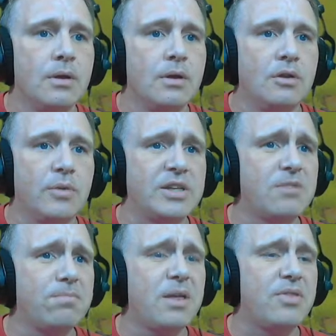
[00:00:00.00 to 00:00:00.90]
Do I
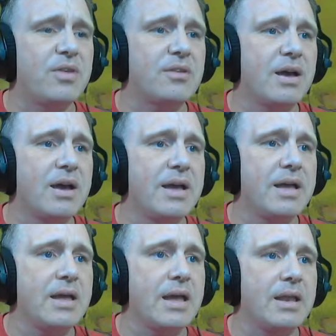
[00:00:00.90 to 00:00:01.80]
just play this
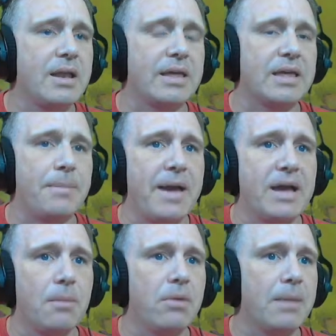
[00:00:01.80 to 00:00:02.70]
guy and like get back
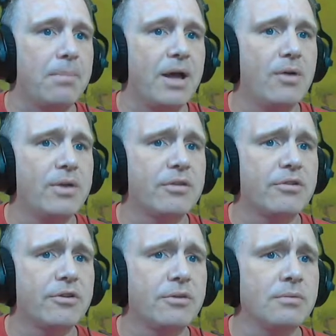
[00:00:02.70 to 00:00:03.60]
a blight pile next
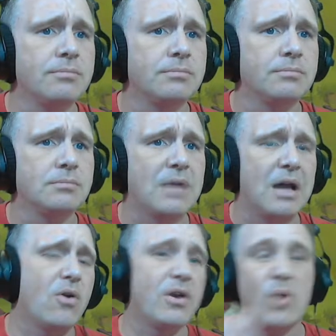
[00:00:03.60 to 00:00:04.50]
turn,
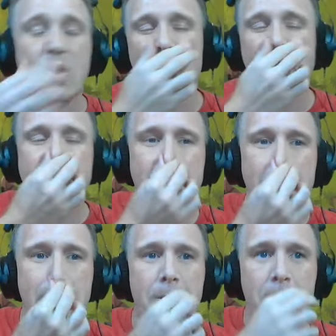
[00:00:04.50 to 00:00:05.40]
or do I wait?
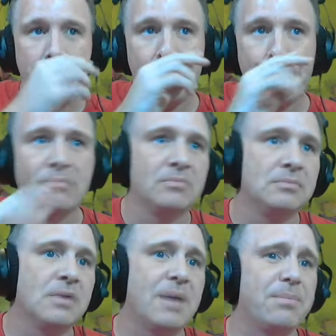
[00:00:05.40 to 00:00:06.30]

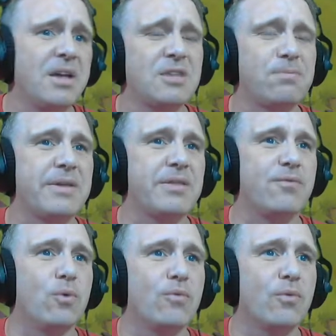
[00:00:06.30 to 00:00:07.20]
Probably just play the
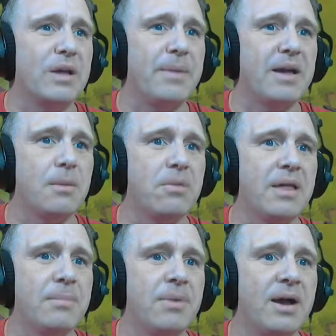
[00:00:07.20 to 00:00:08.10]
4/4, get back a
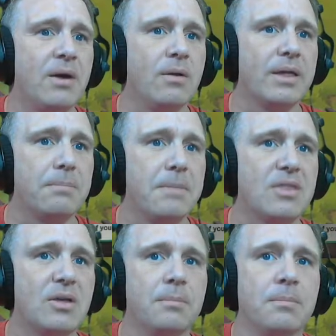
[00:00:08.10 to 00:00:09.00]
blight pile, like make
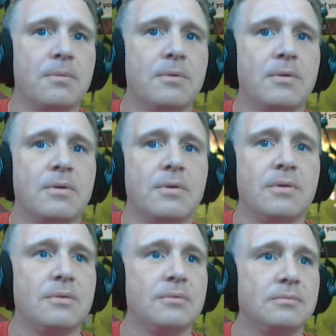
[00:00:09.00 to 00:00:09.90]
them.
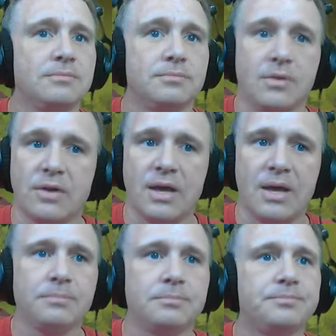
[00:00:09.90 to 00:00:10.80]
Okay.
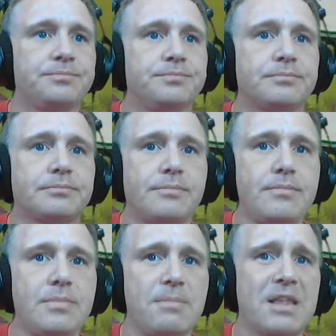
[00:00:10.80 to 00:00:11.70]

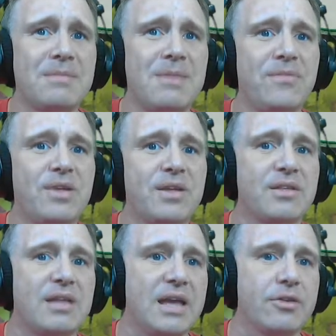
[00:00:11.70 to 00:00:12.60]
Make them have things
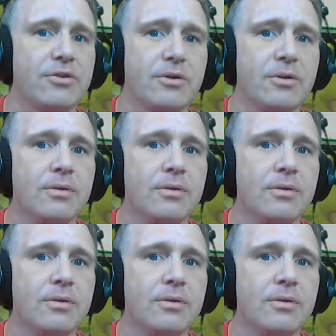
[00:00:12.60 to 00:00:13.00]
to answer.